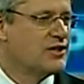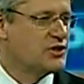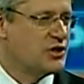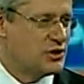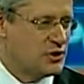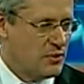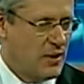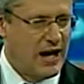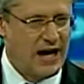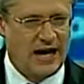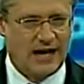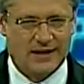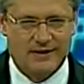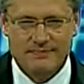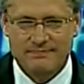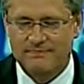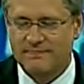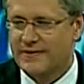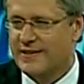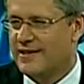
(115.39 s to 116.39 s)
You have
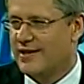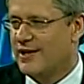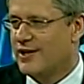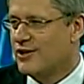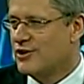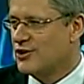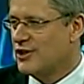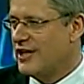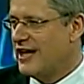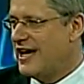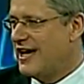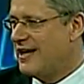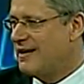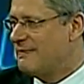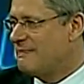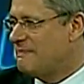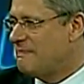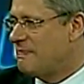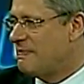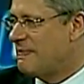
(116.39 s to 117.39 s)
every reason to
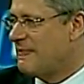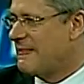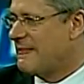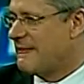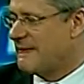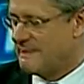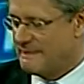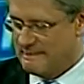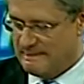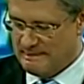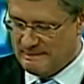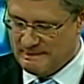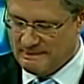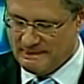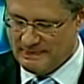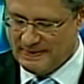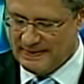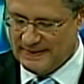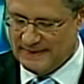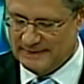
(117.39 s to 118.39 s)
celebrate
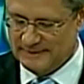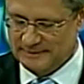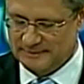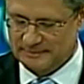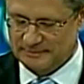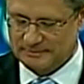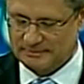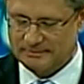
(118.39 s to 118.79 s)
tonight.